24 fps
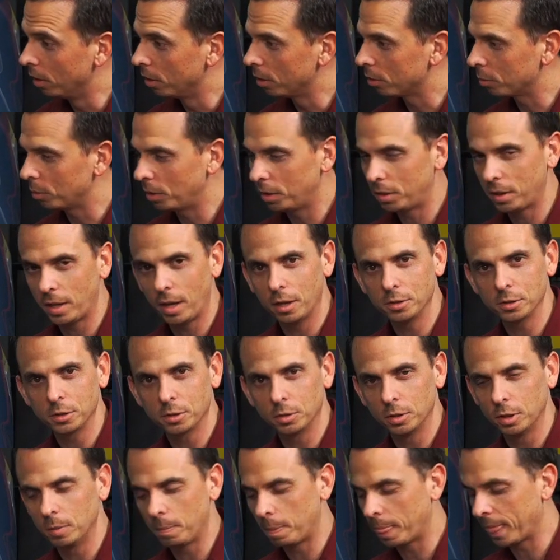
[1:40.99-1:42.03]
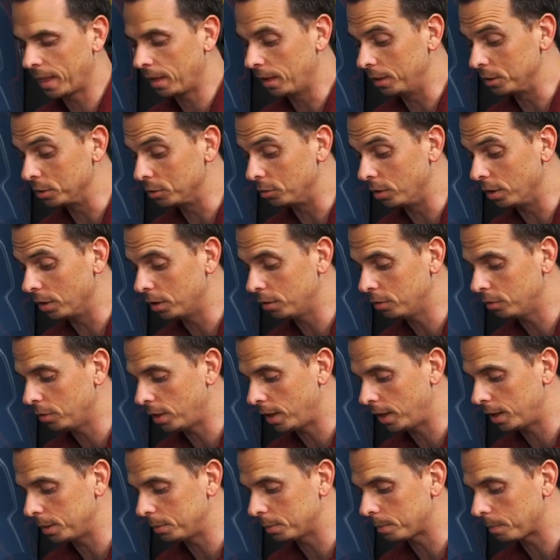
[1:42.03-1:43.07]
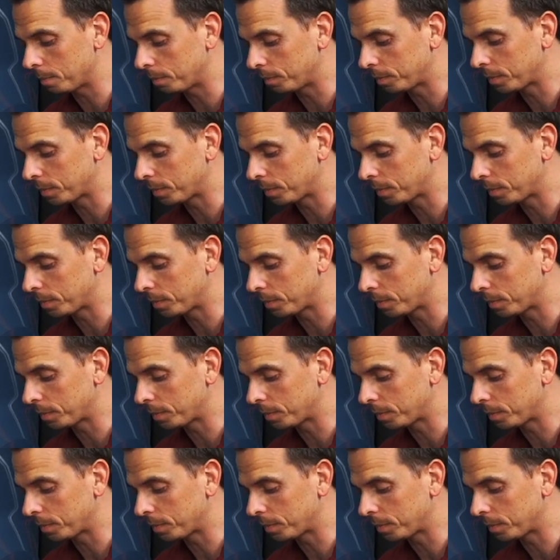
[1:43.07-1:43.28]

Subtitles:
3000 grit is very fine.